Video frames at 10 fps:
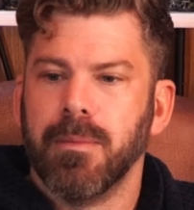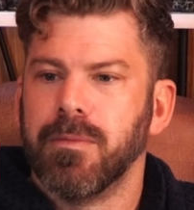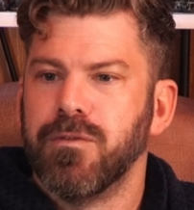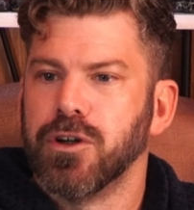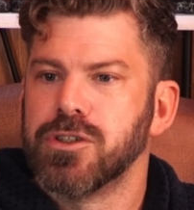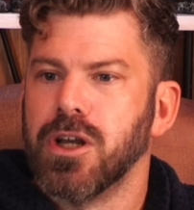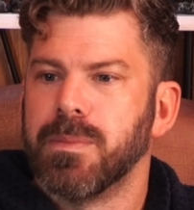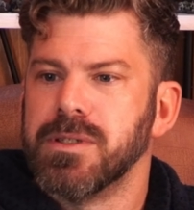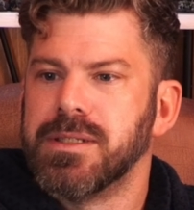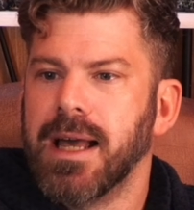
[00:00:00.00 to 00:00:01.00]
Fjord
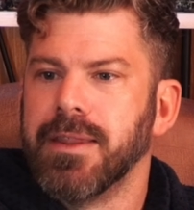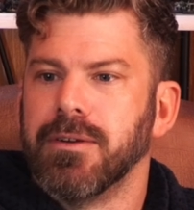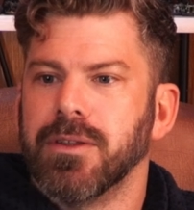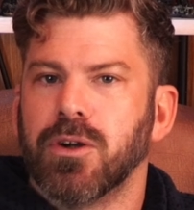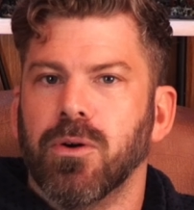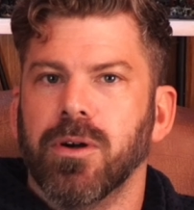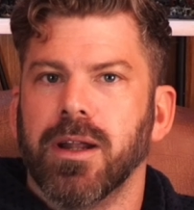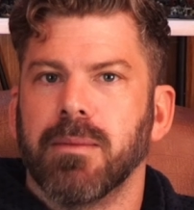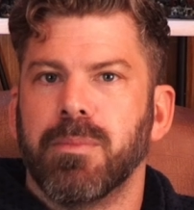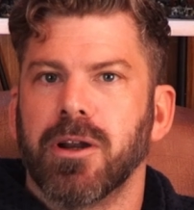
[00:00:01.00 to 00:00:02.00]
Serpents down there in the
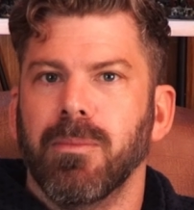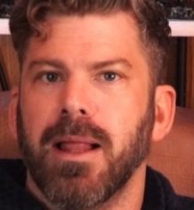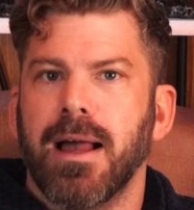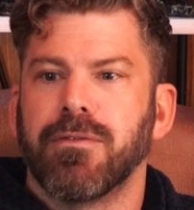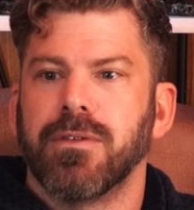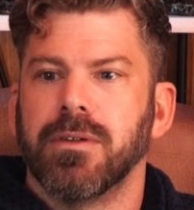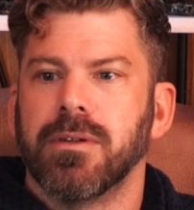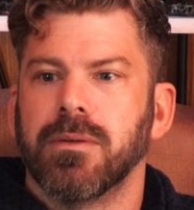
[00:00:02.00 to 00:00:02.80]
corner, bottom left.